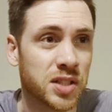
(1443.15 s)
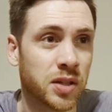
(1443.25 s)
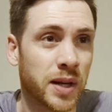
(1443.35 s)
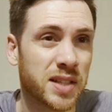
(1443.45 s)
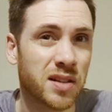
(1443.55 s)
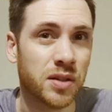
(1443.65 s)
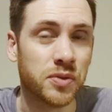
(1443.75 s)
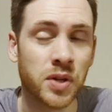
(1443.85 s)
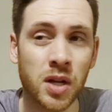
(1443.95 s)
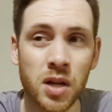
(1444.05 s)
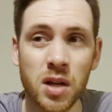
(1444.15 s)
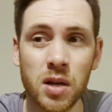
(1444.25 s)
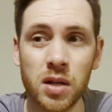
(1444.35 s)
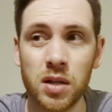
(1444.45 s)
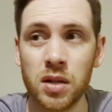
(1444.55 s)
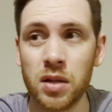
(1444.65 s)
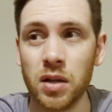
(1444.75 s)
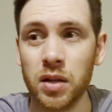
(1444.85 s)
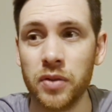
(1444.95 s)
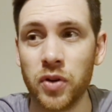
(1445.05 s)
So it's kind of,
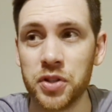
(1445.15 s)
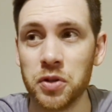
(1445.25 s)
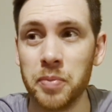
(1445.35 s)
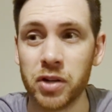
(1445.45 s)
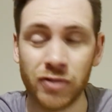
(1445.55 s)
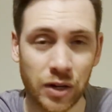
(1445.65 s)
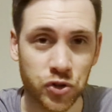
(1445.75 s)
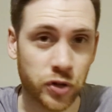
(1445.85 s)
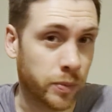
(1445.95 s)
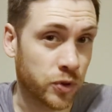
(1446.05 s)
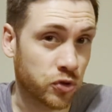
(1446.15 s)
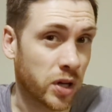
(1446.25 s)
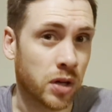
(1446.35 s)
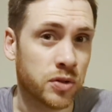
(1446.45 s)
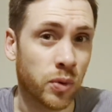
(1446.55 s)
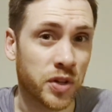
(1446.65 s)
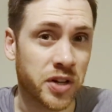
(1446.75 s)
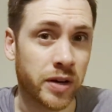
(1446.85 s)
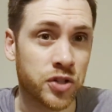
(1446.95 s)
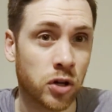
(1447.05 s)
if I do a big round trip and try to go to all the
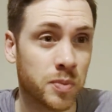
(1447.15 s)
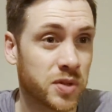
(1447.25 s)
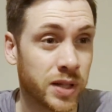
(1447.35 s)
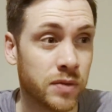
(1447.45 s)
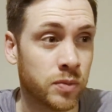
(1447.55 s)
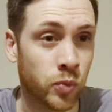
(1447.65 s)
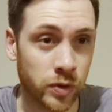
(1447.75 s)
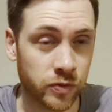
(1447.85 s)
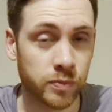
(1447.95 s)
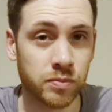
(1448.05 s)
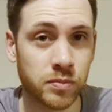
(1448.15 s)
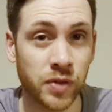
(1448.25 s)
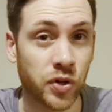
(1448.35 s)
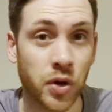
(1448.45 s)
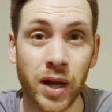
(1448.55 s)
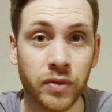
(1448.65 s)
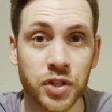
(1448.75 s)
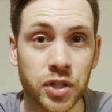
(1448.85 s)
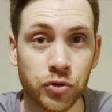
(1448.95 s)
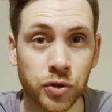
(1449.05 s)
charity shops, even with, if I don't have
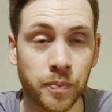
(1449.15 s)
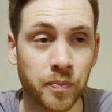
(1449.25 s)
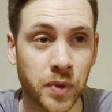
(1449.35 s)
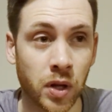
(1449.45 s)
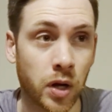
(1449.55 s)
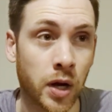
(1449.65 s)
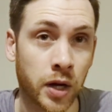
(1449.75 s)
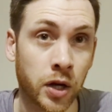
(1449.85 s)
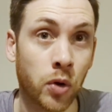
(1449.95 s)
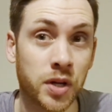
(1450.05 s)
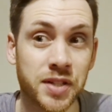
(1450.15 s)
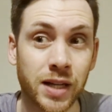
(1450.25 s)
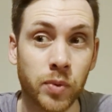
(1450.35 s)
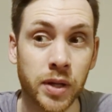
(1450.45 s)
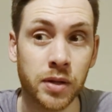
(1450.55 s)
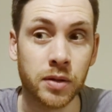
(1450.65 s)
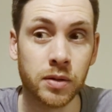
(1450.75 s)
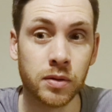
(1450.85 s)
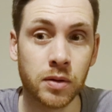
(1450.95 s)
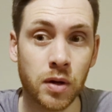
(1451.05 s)
any children, I can go on a day when
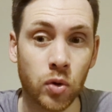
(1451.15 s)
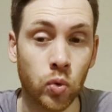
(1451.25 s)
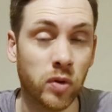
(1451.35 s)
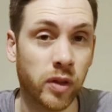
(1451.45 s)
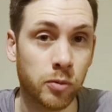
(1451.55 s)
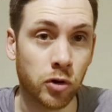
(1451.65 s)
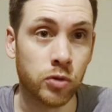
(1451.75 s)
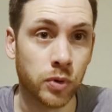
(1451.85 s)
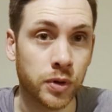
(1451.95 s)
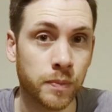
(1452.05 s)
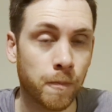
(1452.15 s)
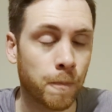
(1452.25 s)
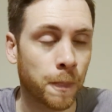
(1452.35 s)
all of them are open.